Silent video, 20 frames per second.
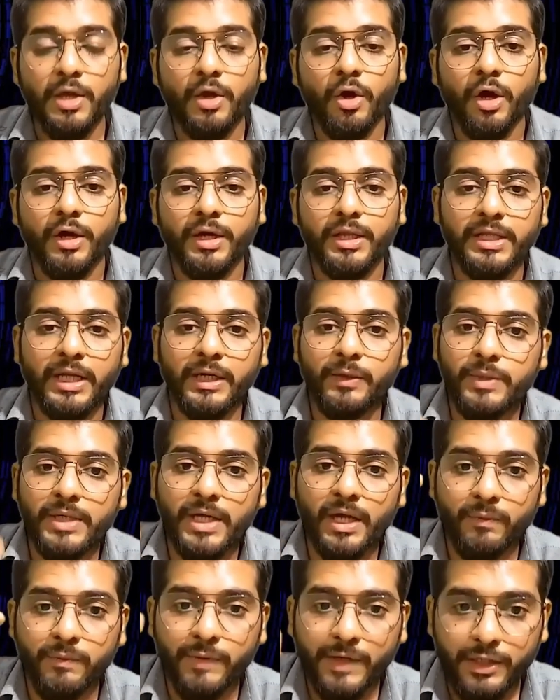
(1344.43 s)
Order that
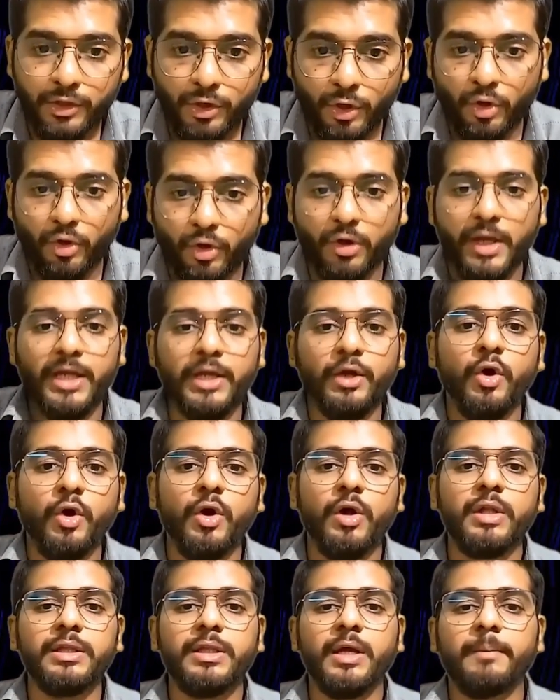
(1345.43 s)
we are withdrawing
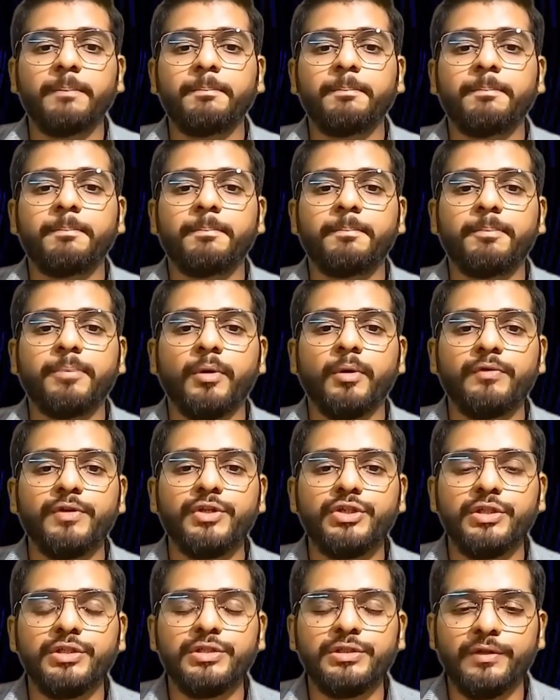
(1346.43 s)
all the
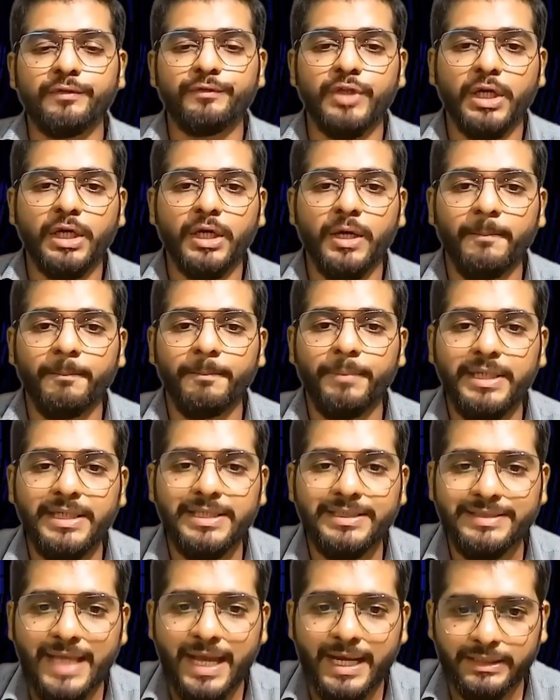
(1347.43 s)
provisions of the
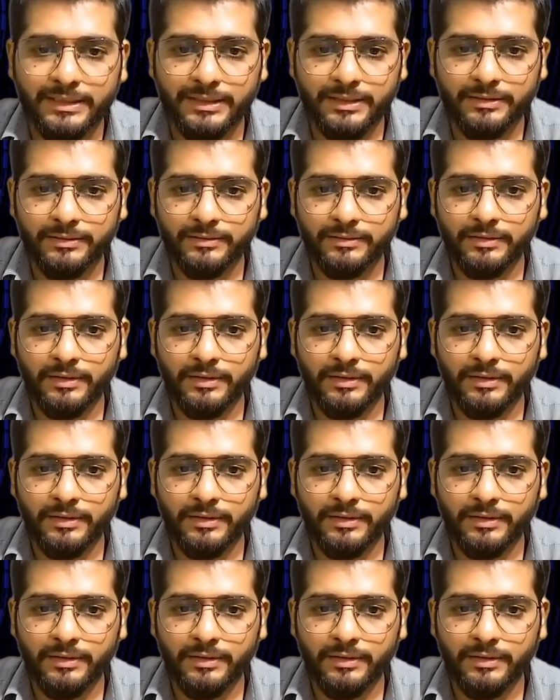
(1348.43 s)
Companies Act